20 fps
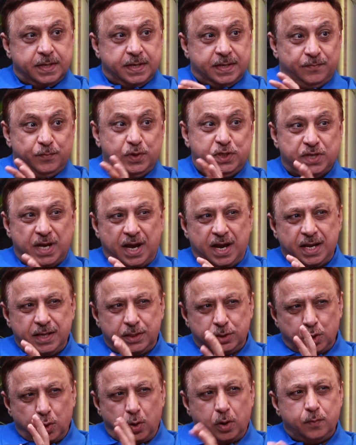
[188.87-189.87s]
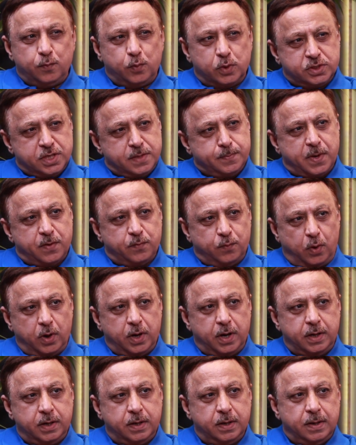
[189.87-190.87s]
which I thought was in my
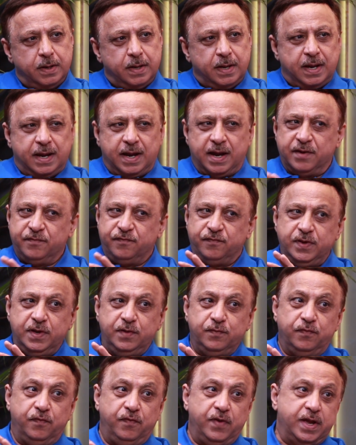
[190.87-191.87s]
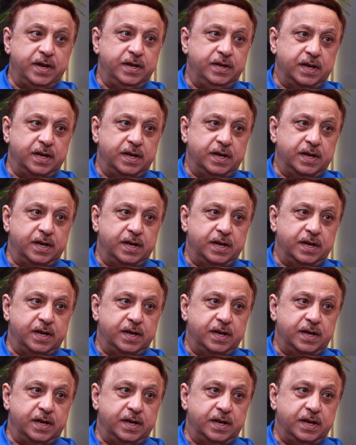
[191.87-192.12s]
wallet, I feel very